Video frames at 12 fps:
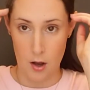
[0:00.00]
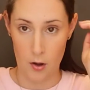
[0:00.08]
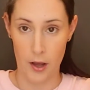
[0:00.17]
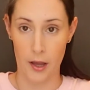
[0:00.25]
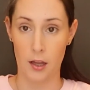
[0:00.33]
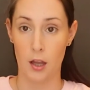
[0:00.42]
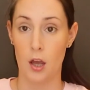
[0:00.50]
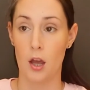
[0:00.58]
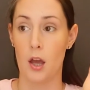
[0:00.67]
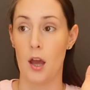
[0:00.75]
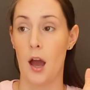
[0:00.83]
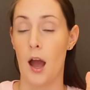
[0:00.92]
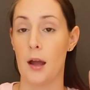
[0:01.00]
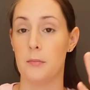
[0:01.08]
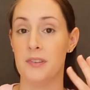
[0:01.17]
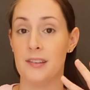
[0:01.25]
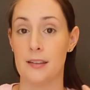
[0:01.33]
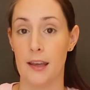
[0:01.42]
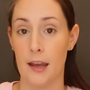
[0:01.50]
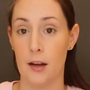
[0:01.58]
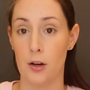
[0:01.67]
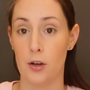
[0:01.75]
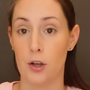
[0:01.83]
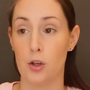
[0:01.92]
Okay, I'm
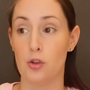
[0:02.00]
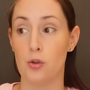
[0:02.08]
scared